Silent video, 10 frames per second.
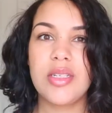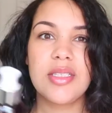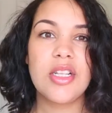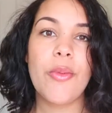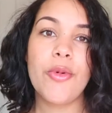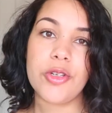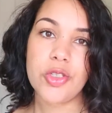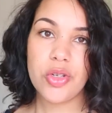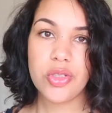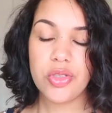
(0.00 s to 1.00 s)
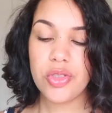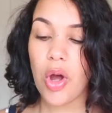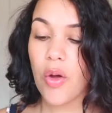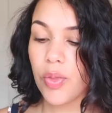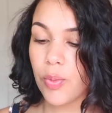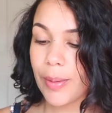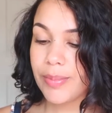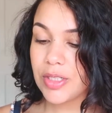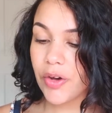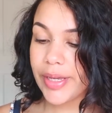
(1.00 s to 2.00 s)
And there's a lot more instructions on the
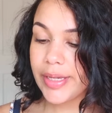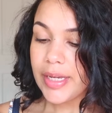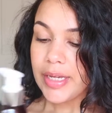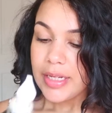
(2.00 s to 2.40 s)
website.